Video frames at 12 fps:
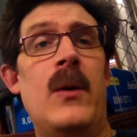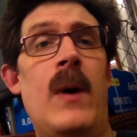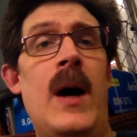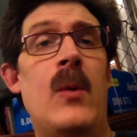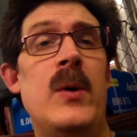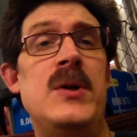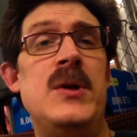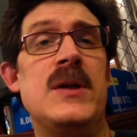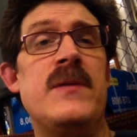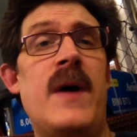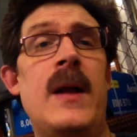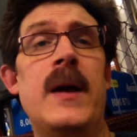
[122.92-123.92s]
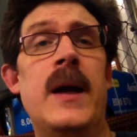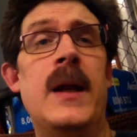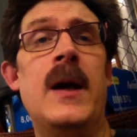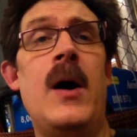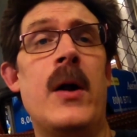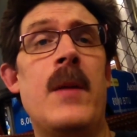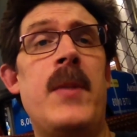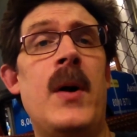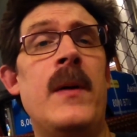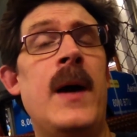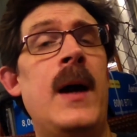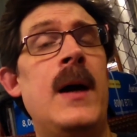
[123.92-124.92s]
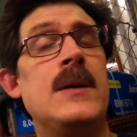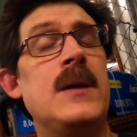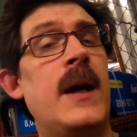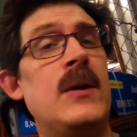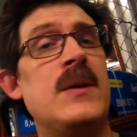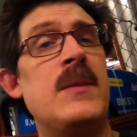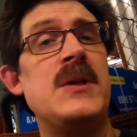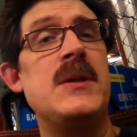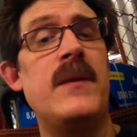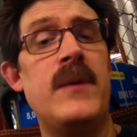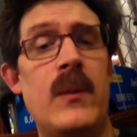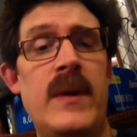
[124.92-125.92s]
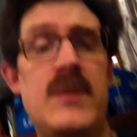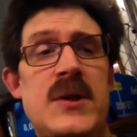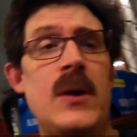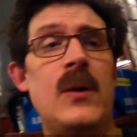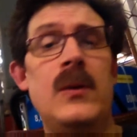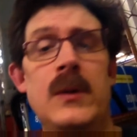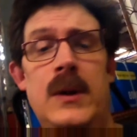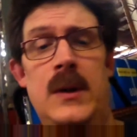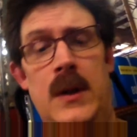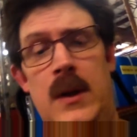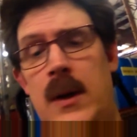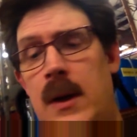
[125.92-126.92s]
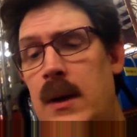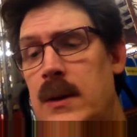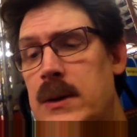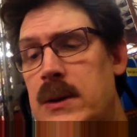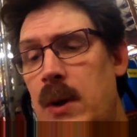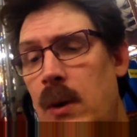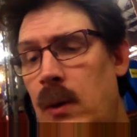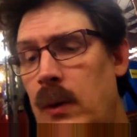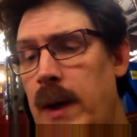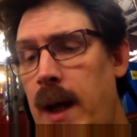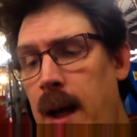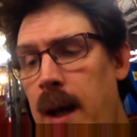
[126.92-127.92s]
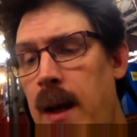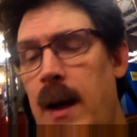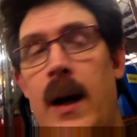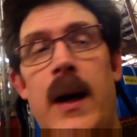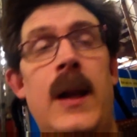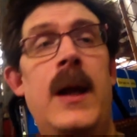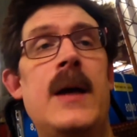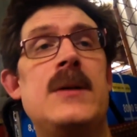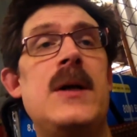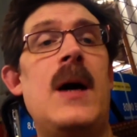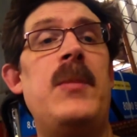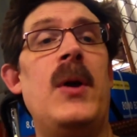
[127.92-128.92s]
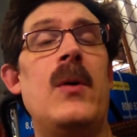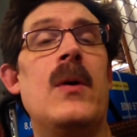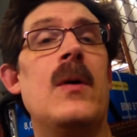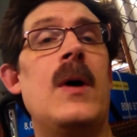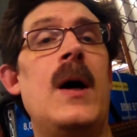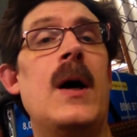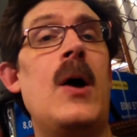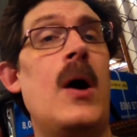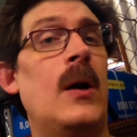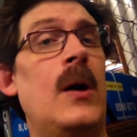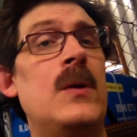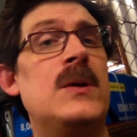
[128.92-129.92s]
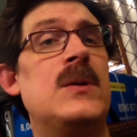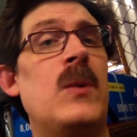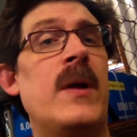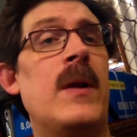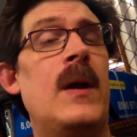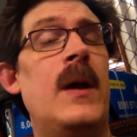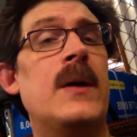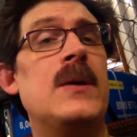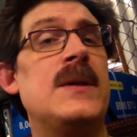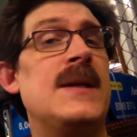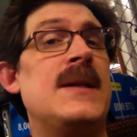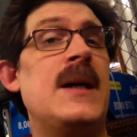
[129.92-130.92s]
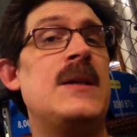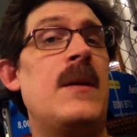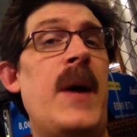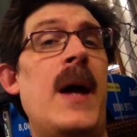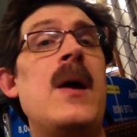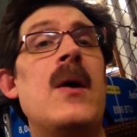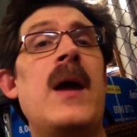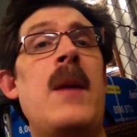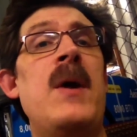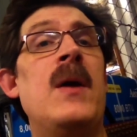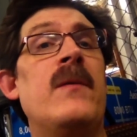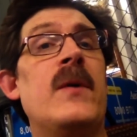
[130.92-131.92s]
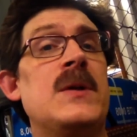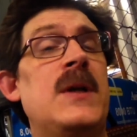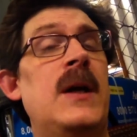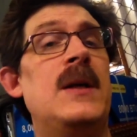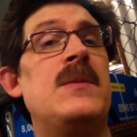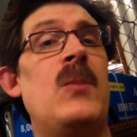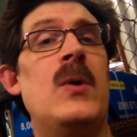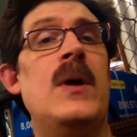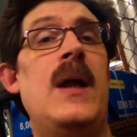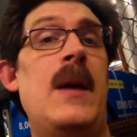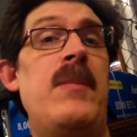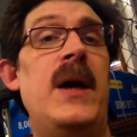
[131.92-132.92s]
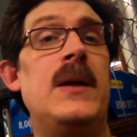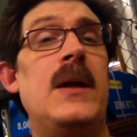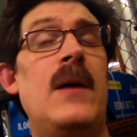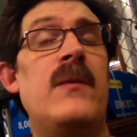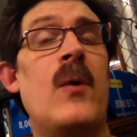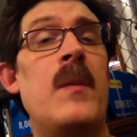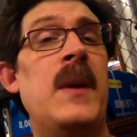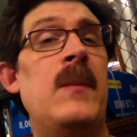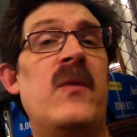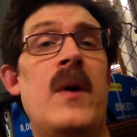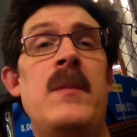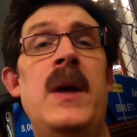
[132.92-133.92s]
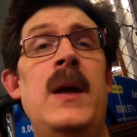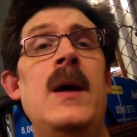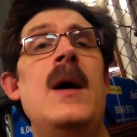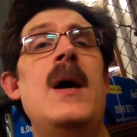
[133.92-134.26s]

a while. We just finally getting caught up on that. So now some of the stuff that we've sold. Sold a NES top loader. Carlos, one of the collectors that sets up out here, came in first thing this morning and picked it up from me. I